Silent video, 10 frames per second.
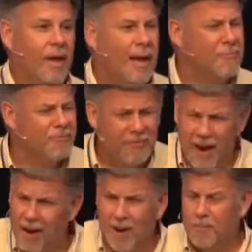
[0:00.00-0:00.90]
and I'm
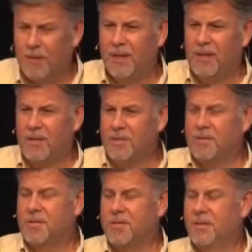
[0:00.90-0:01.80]
very
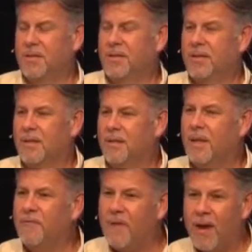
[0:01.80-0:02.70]
pleased
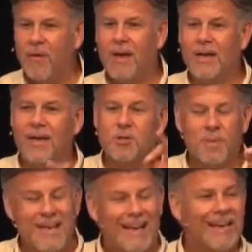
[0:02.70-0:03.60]
that Federated is
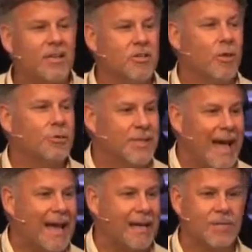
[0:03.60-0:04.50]
beginning to show
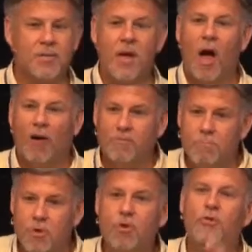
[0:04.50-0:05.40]
signs of
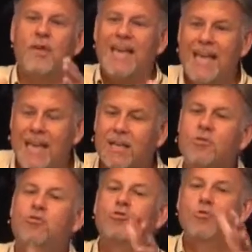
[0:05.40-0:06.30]
moving
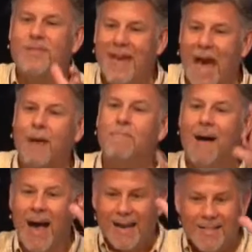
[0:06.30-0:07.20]
into that
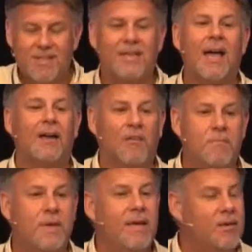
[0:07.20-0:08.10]
mindset
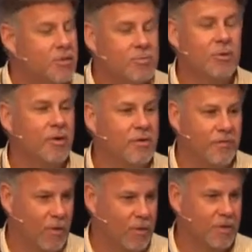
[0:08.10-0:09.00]
of being community
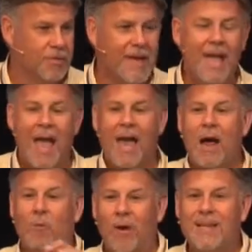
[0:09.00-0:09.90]
focused. And
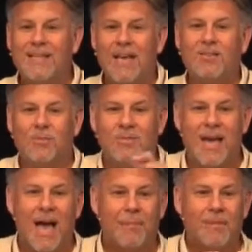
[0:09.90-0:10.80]
I want to take some
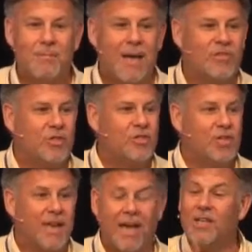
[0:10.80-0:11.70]
time in the message
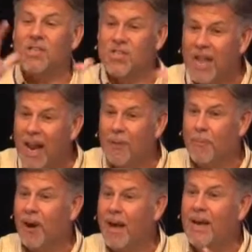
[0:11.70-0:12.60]
today to
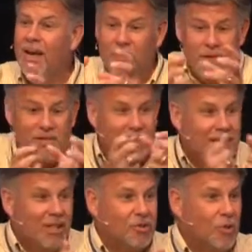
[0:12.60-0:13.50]
celebrate these
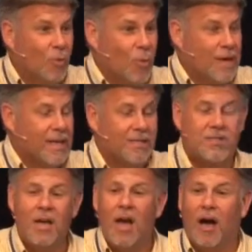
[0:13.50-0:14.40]
initial
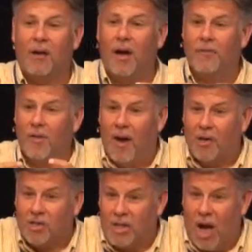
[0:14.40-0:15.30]
wins of, of, of
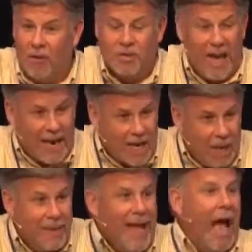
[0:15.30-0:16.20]
ourselves kind of
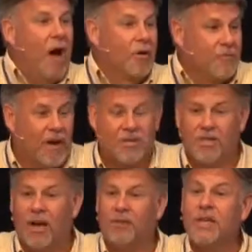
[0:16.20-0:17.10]
coming out of
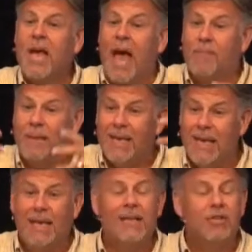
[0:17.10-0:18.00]
ourselves and
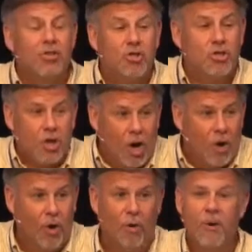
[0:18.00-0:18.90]
beginning to
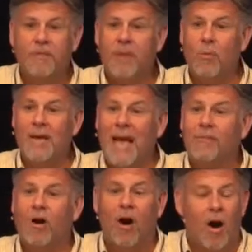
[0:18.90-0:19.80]
show that we
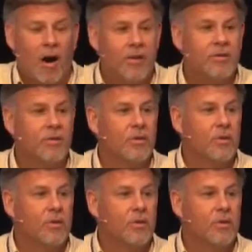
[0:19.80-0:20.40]
have a heart